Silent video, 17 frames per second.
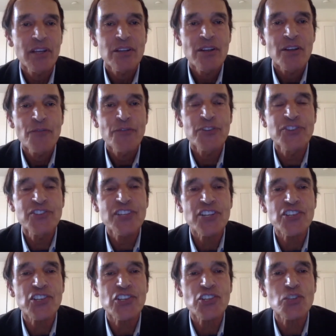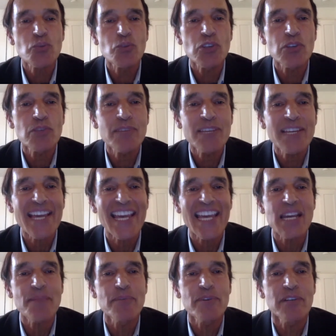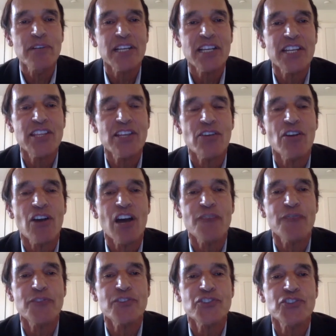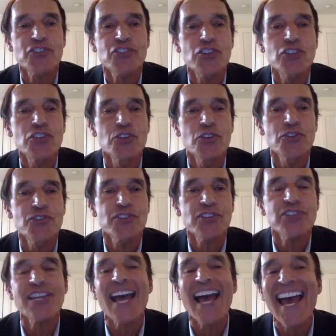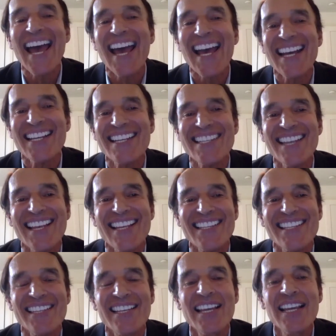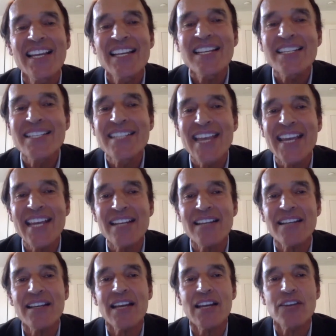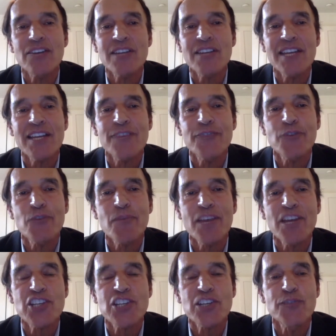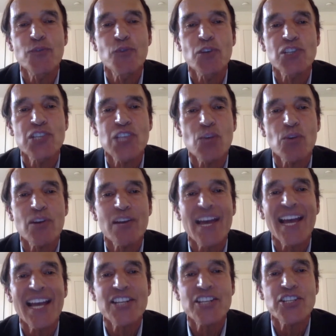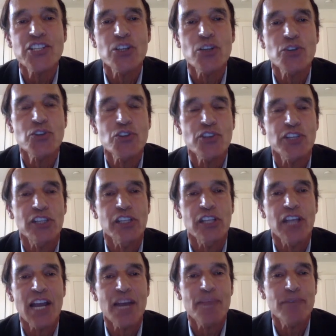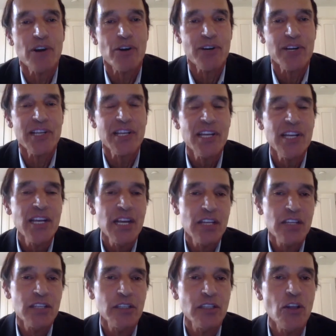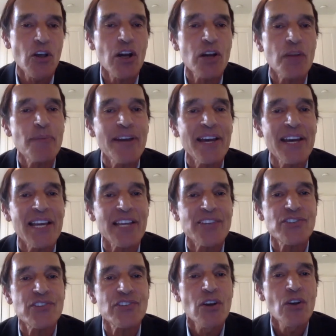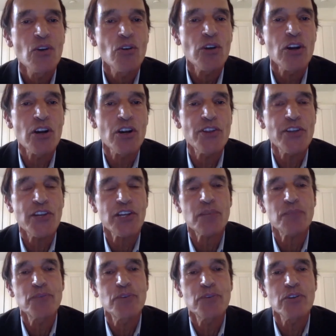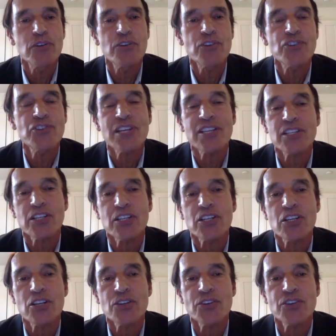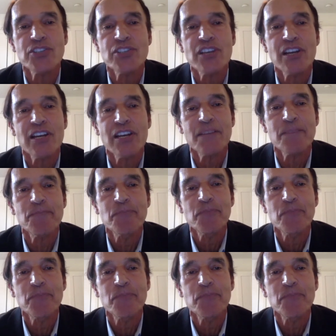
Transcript: Physicians will be able in their office to use it to access data and information for which they would have had to go to the library in the long past or go to their computers at the current time.